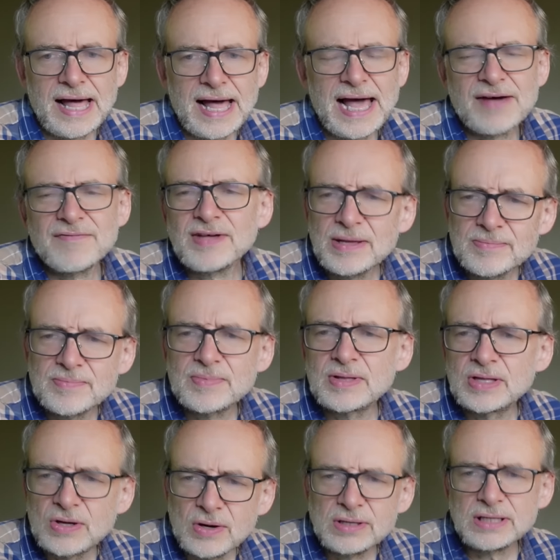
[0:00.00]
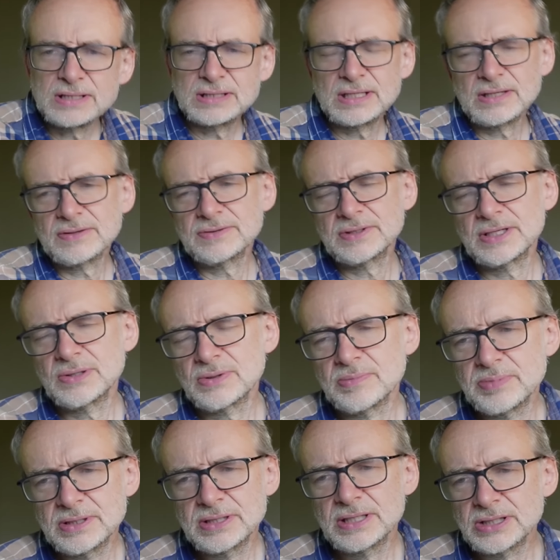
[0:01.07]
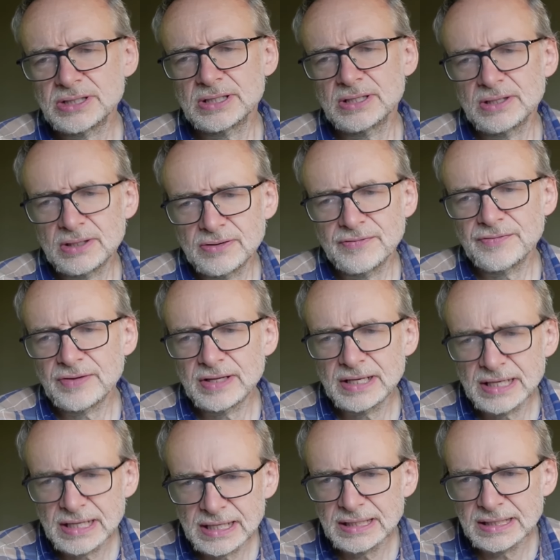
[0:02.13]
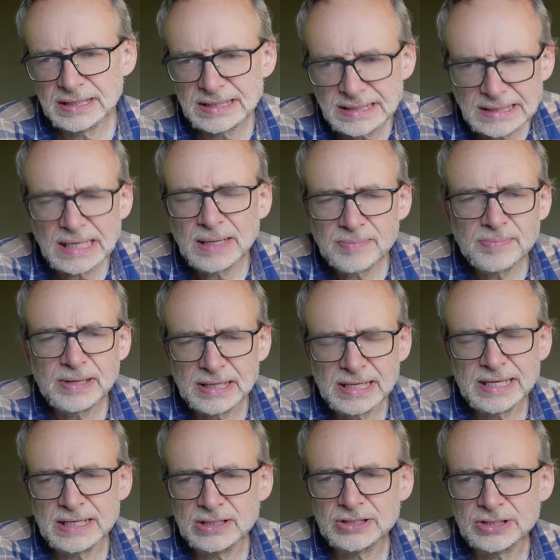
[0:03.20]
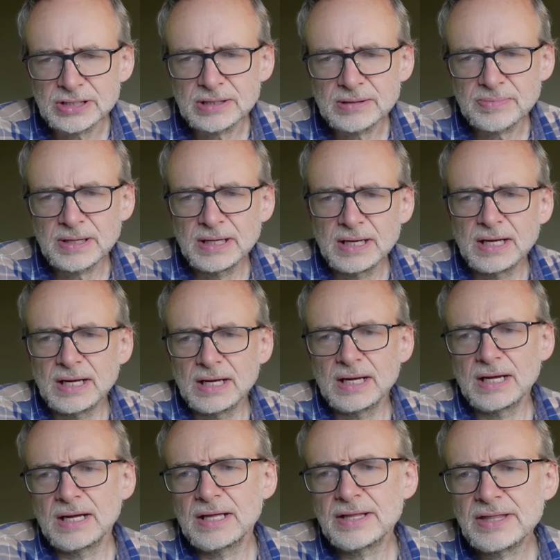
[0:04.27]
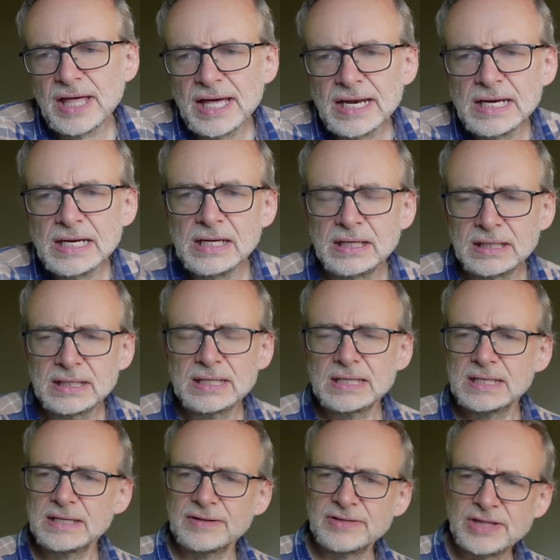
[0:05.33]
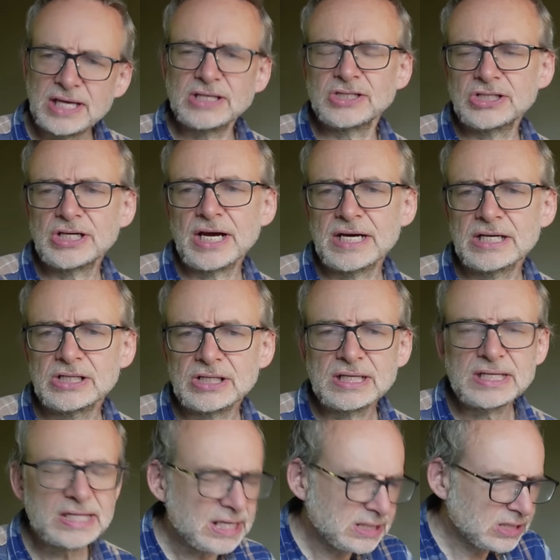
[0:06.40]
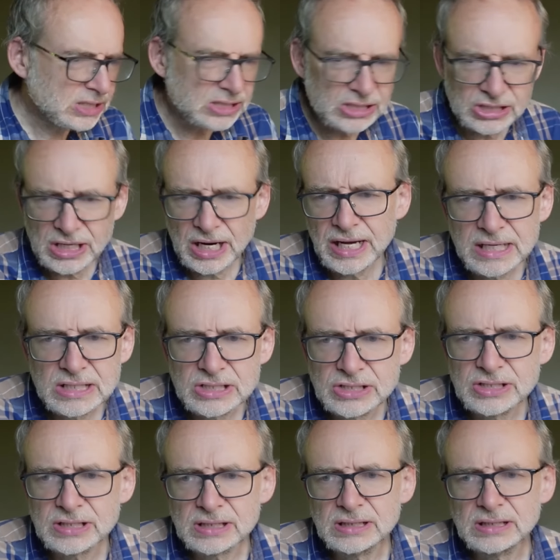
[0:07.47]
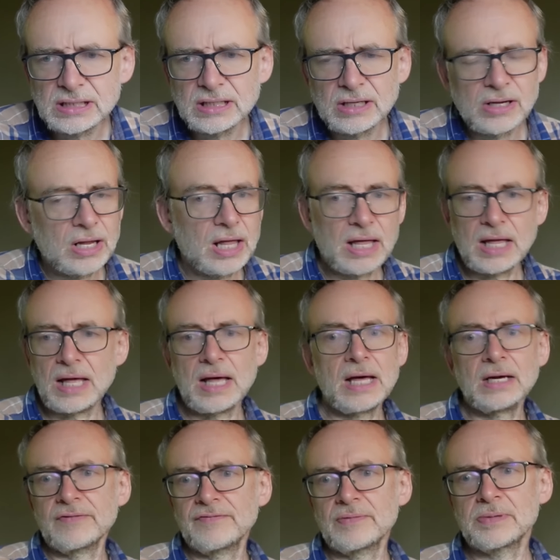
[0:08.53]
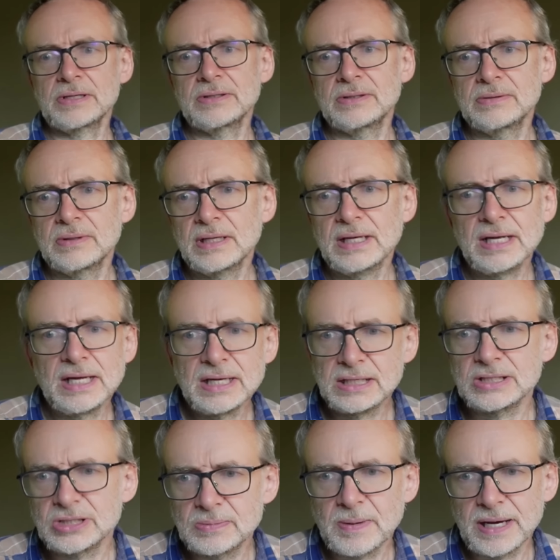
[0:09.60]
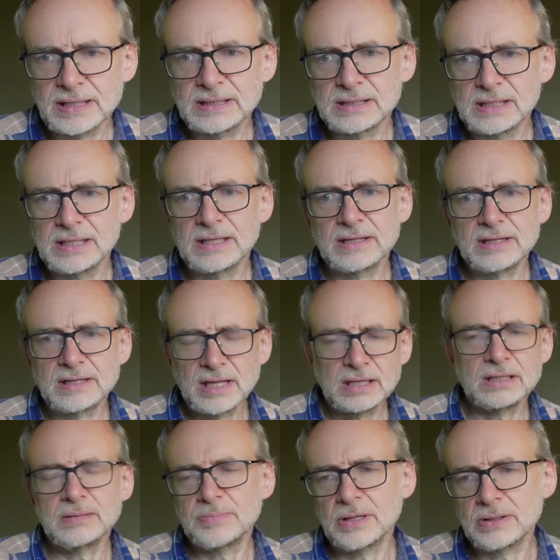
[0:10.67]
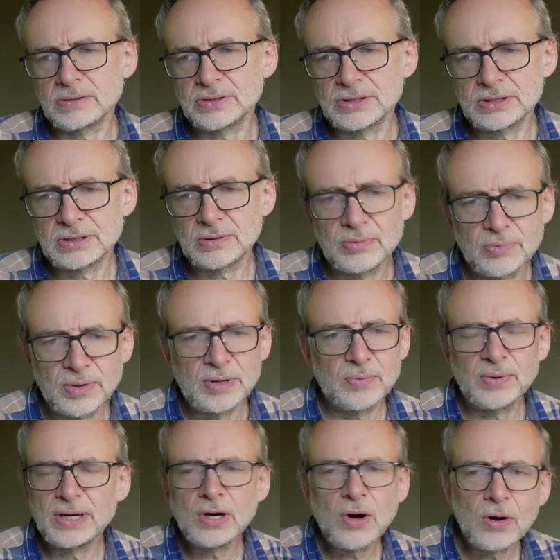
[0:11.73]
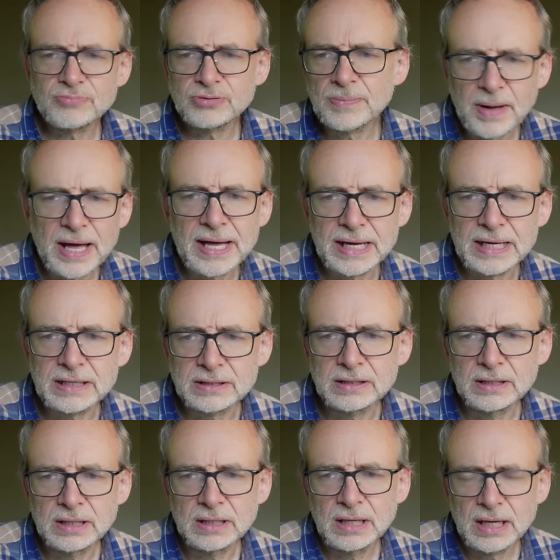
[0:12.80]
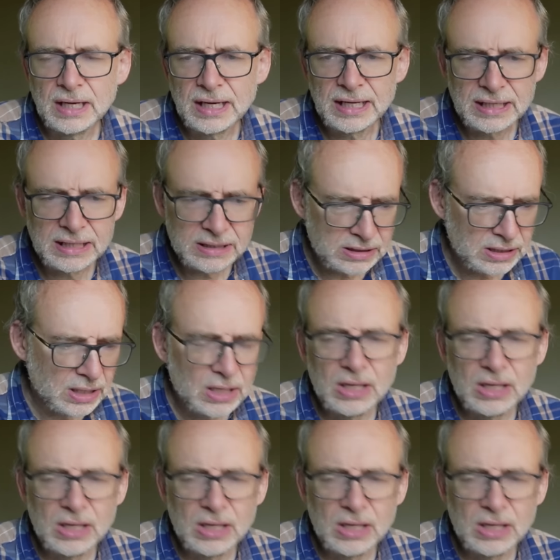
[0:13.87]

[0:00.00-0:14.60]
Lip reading: having got ourselves into a position of some leadership, then things change. And things just change out of the blue, unexpectedly, thunderbolts. We're not prepared. And